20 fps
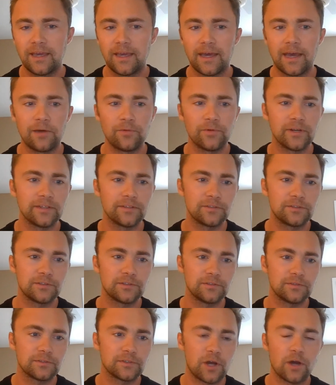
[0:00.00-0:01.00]
I went
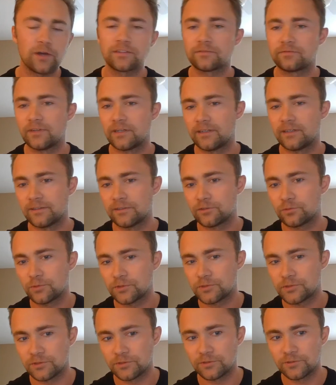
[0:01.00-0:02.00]
into cost finance,
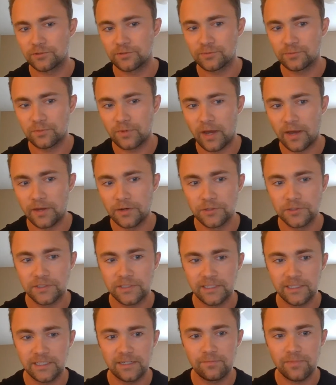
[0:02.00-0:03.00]
which is
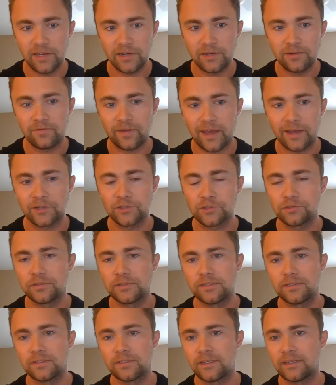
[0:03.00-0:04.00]
understanding
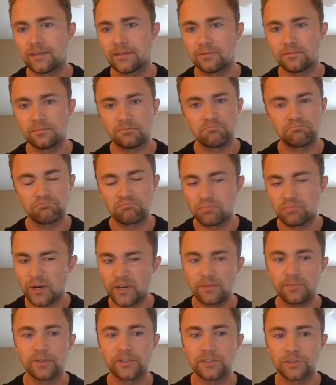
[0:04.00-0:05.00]
manufacturing and
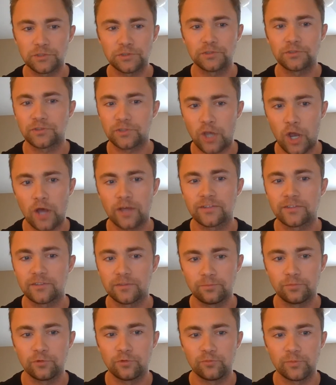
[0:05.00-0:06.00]
pretty much just cost
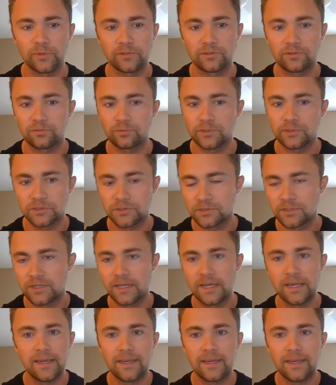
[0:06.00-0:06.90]
improvements, which,